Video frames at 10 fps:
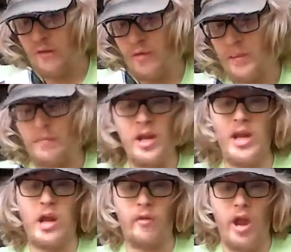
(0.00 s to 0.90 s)
of like
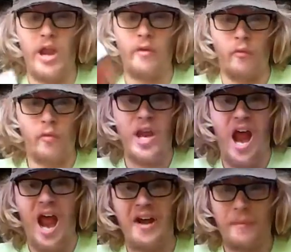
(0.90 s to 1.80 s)
being a
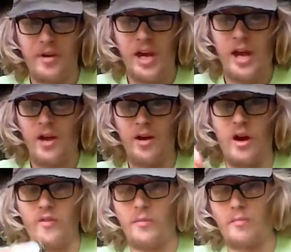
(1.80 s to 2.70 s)
re-adaptation
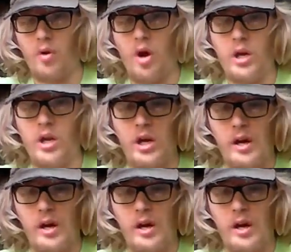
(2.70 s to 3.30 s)
of the book,